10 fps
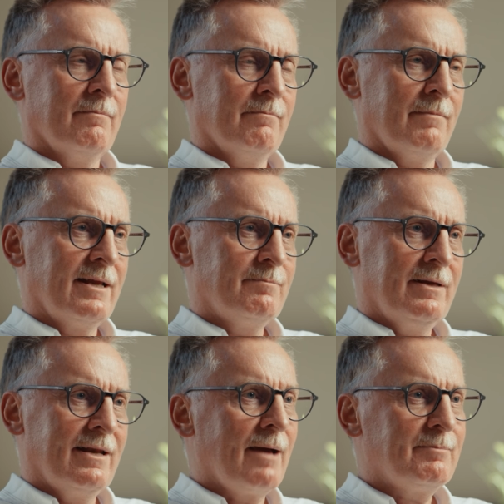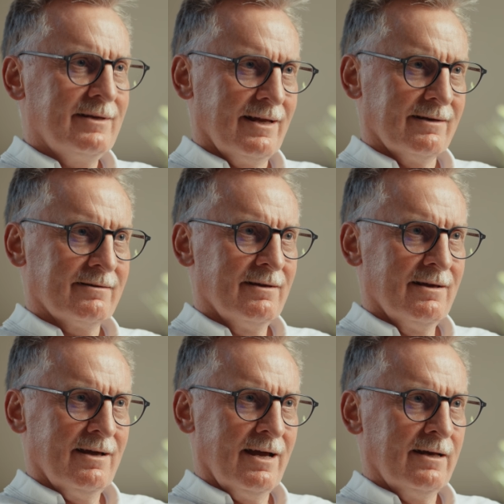might be an update,
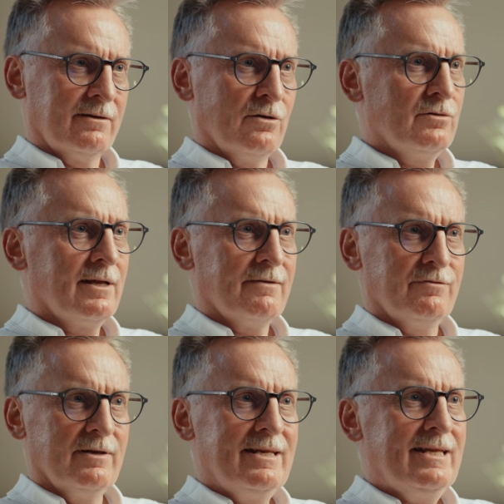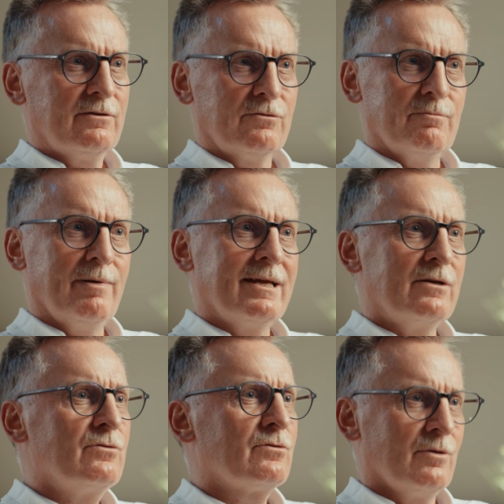I don't have the need to buy a
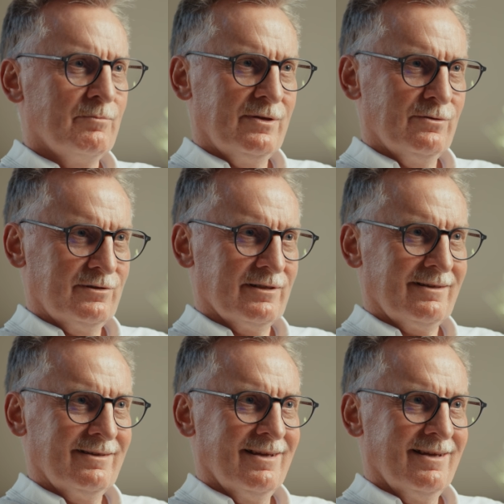new computer.